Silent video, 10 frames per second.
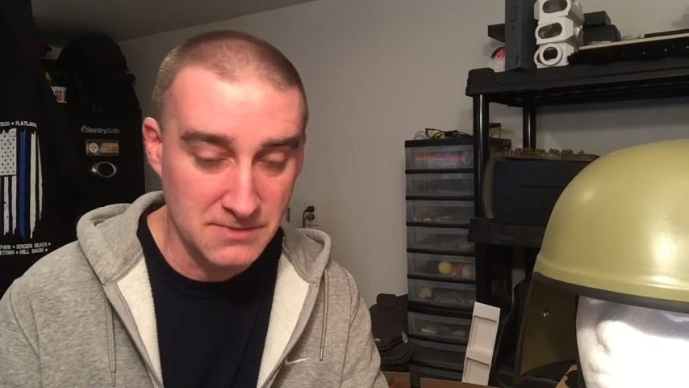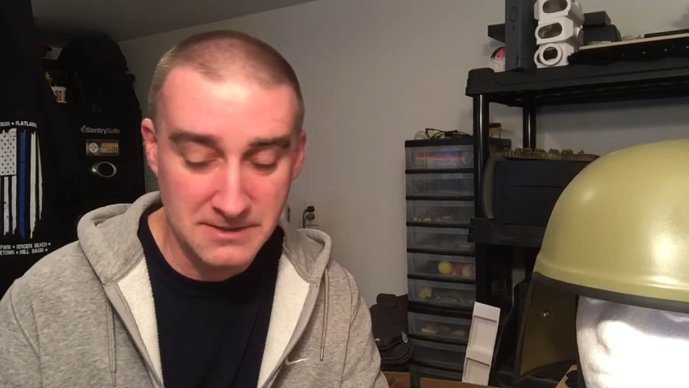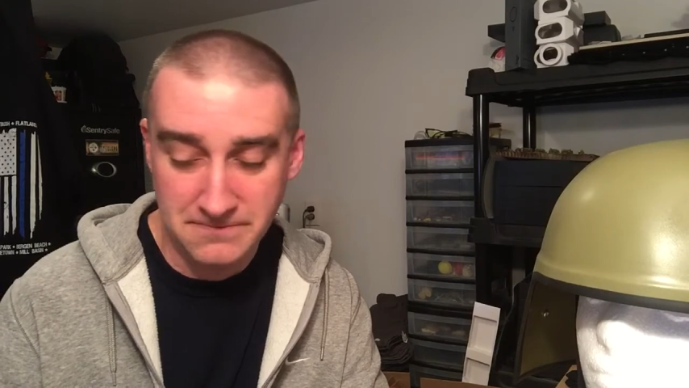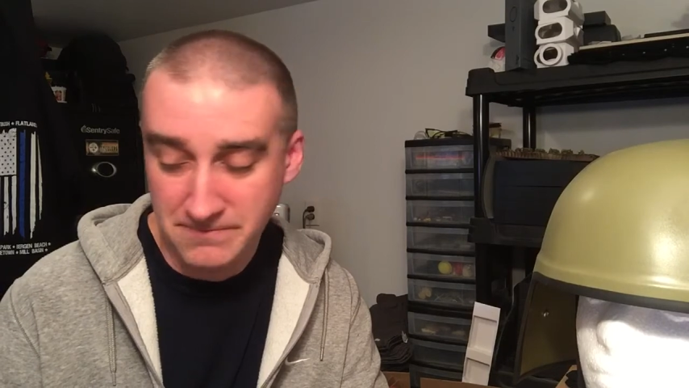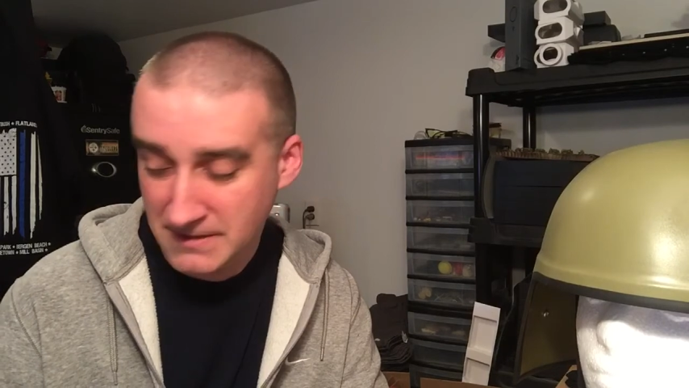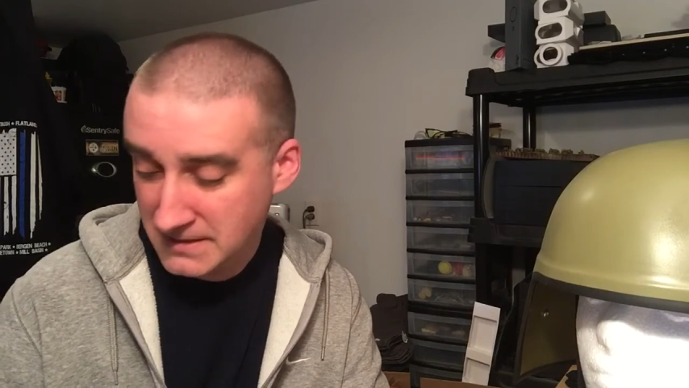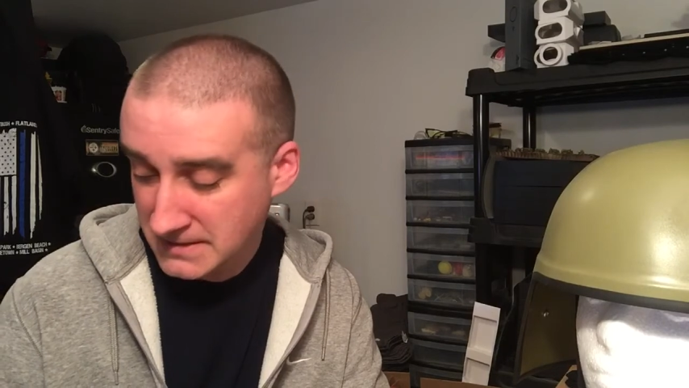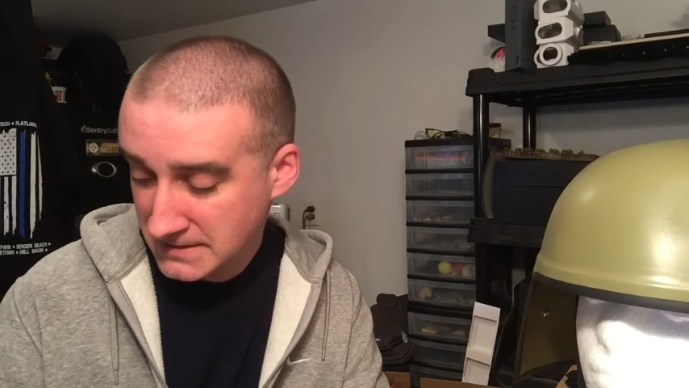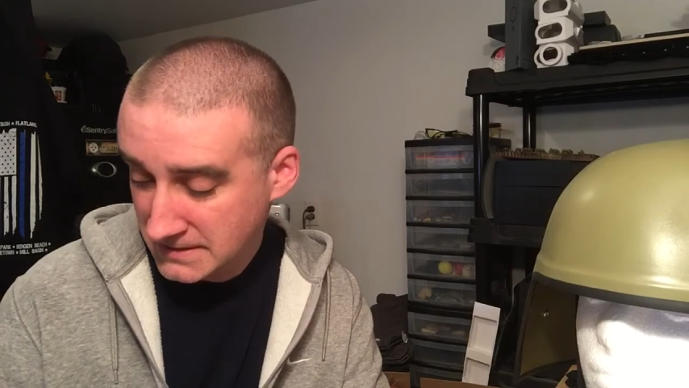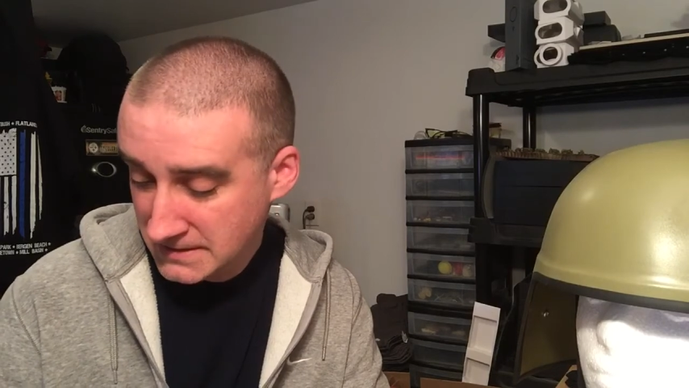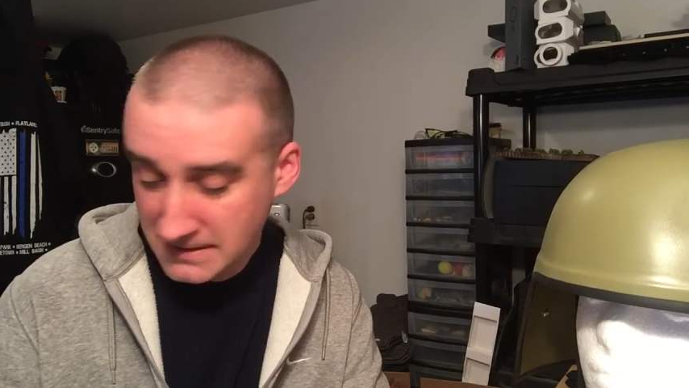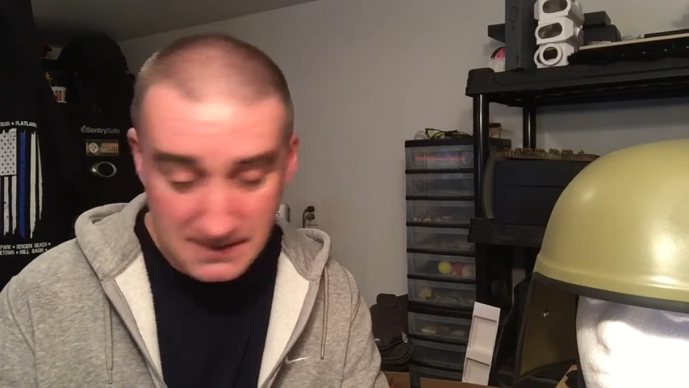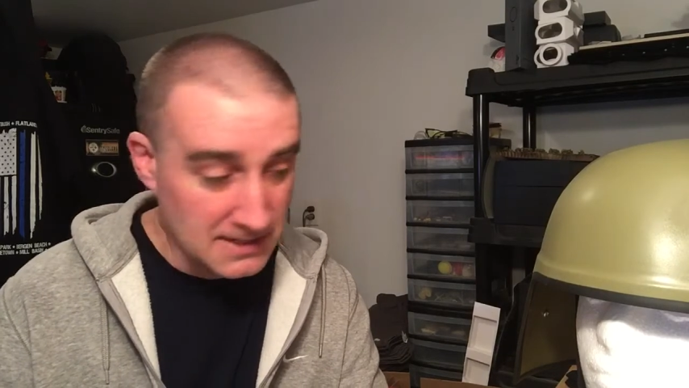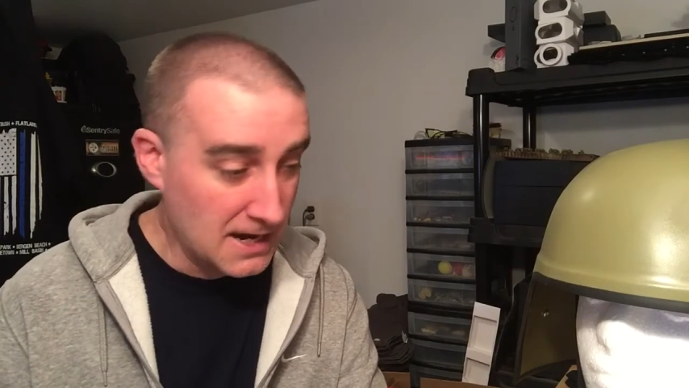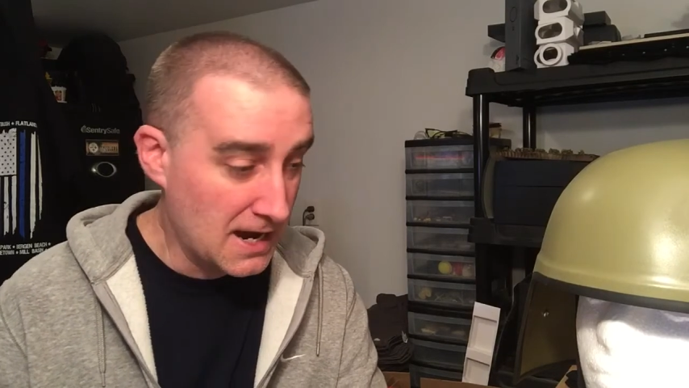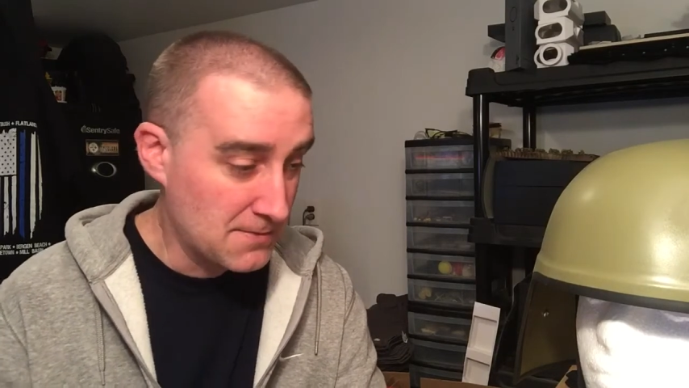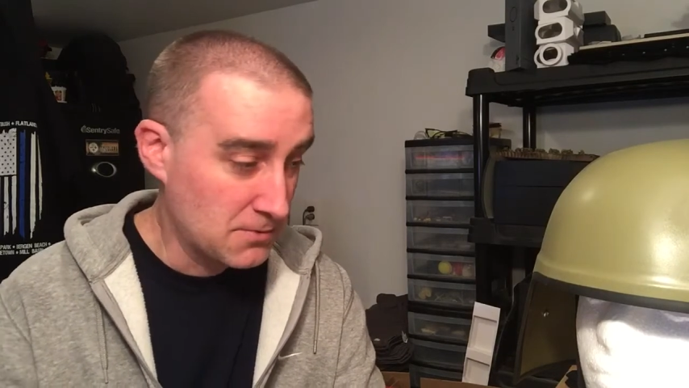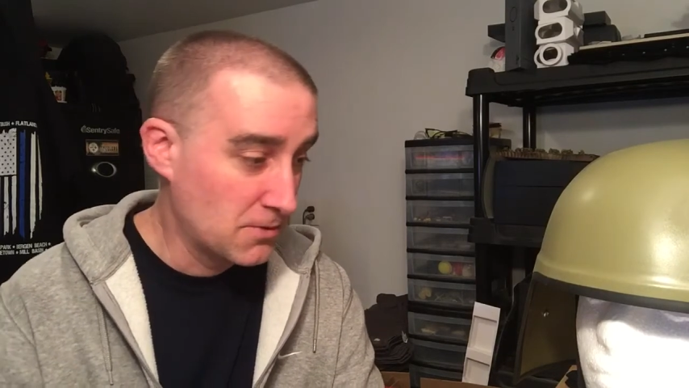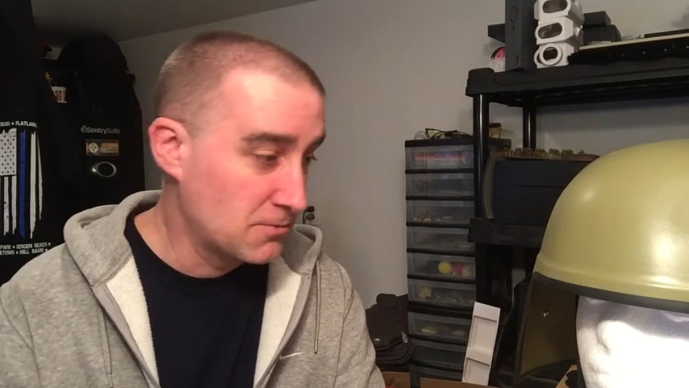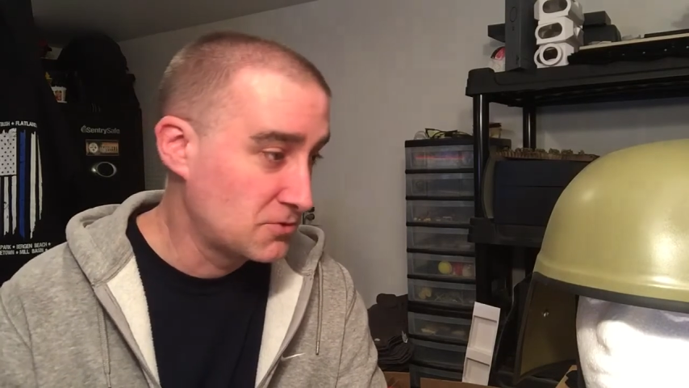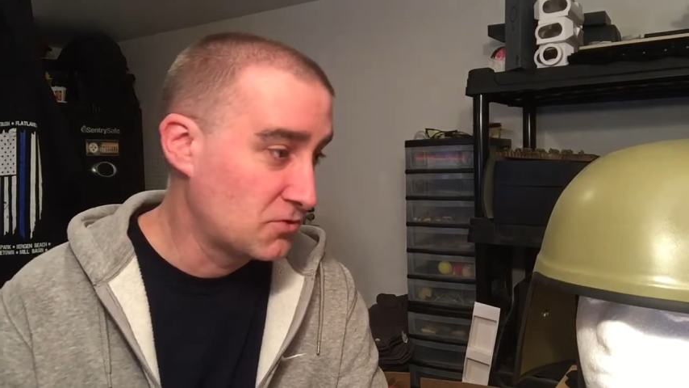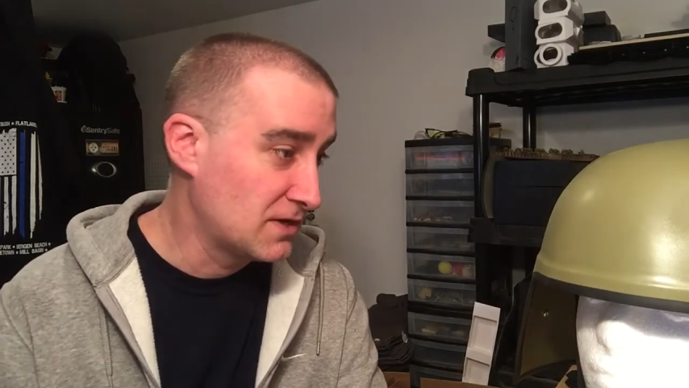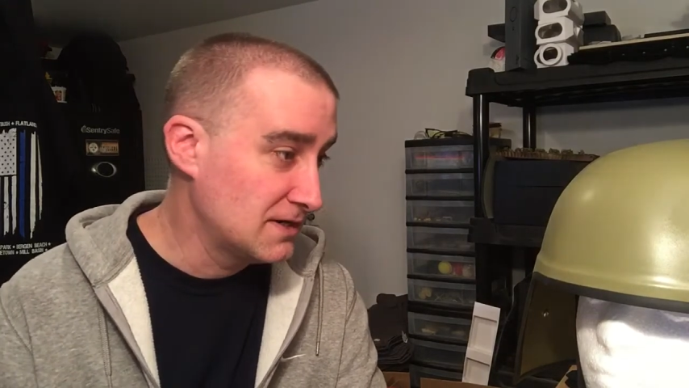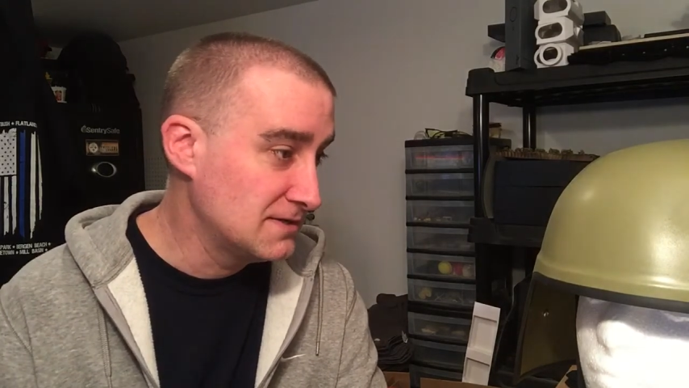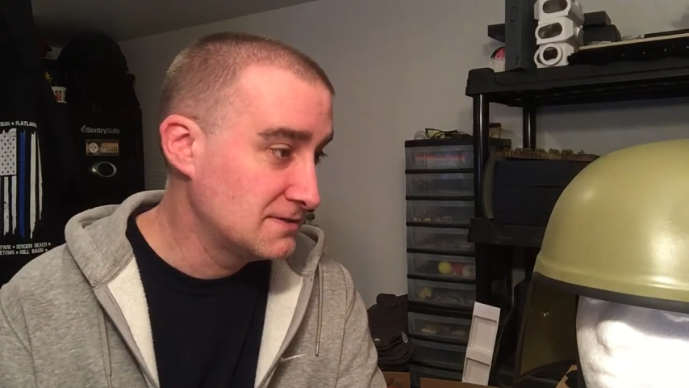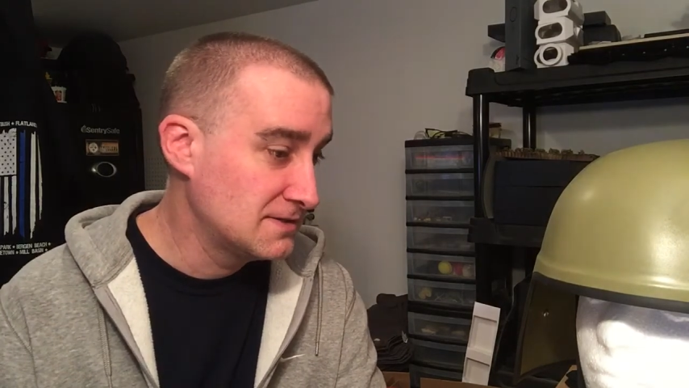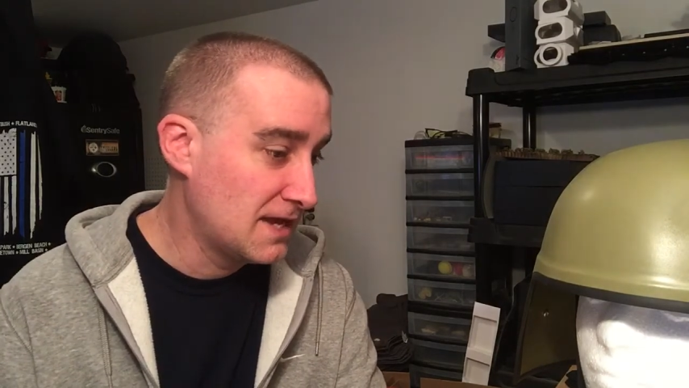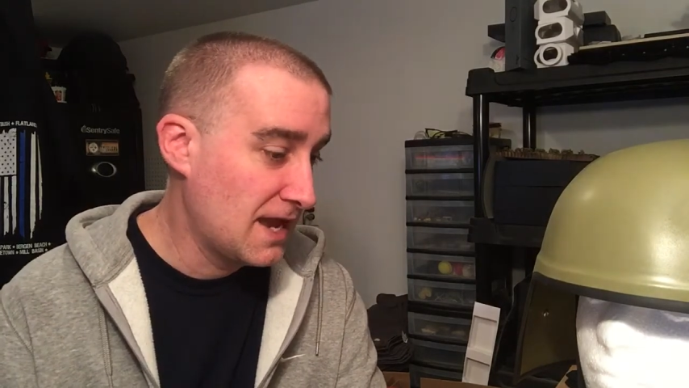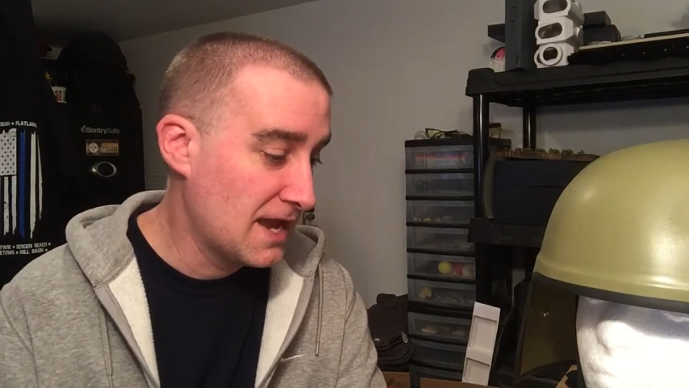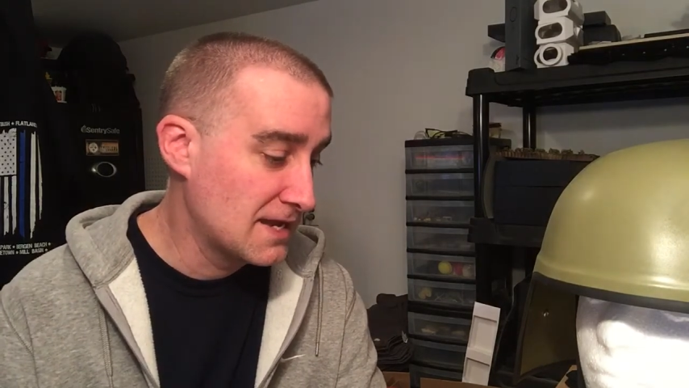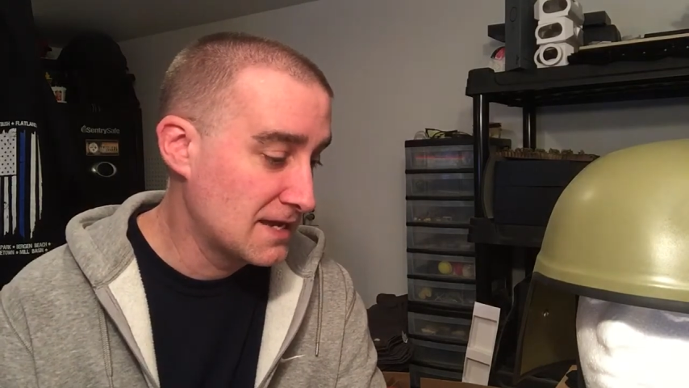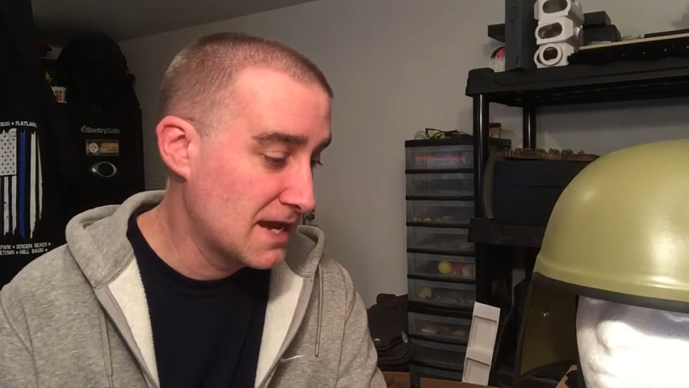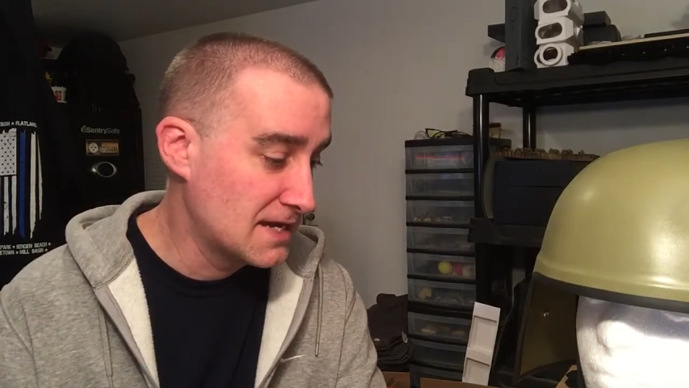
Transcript: But we went with green, and